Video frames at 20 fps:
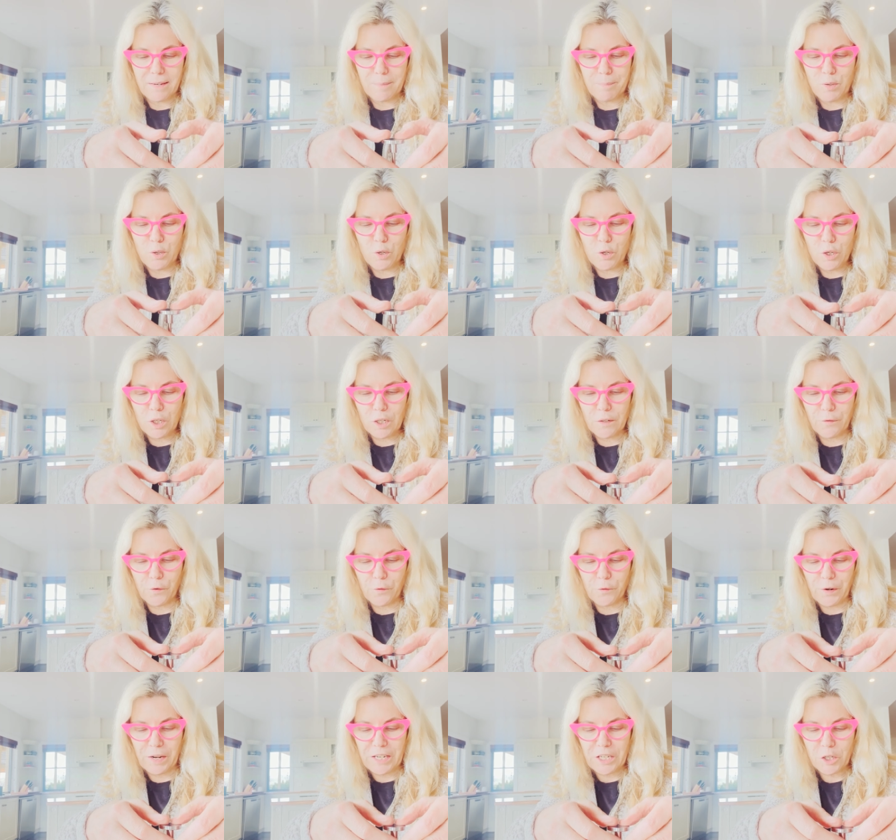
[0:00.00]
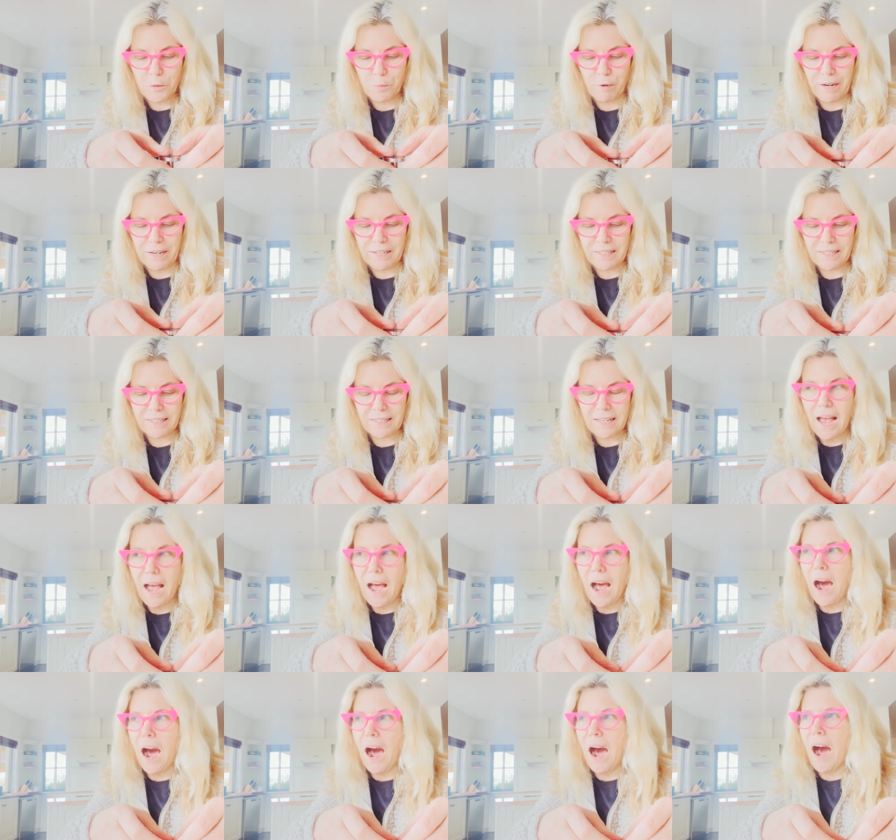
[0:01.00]
beautiful French press.
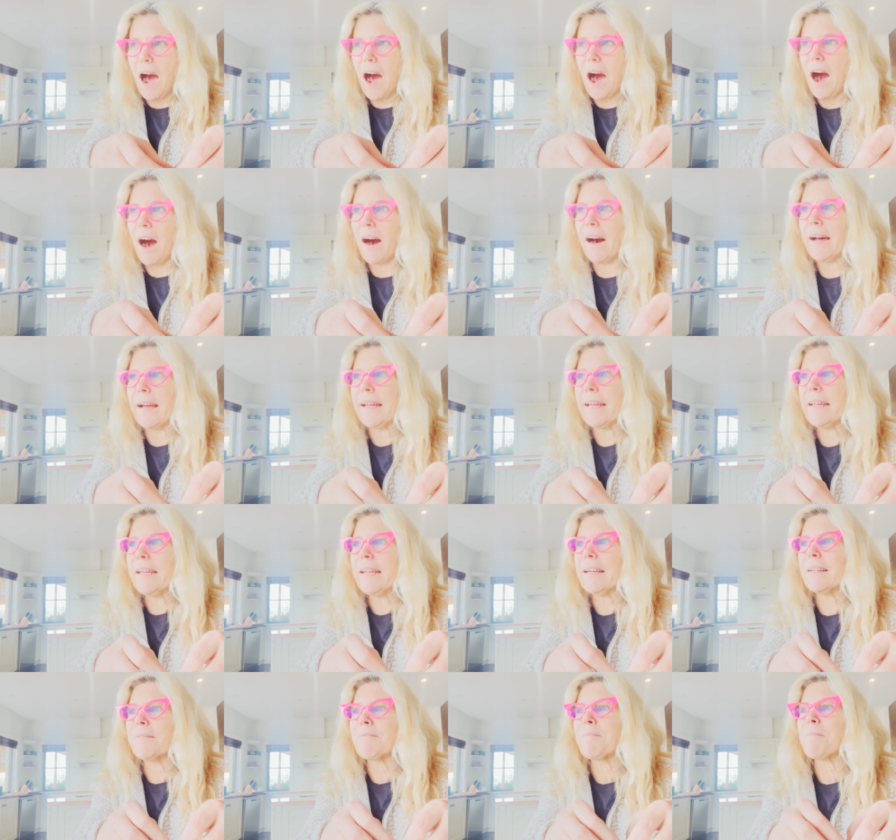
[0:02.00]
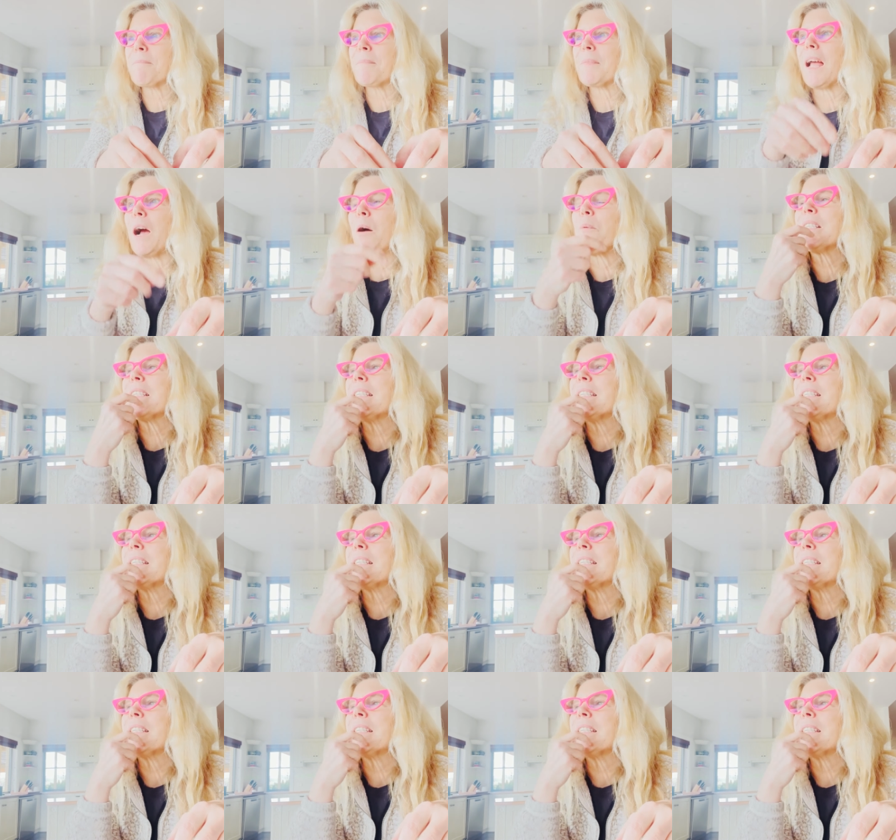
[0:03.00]
I, I was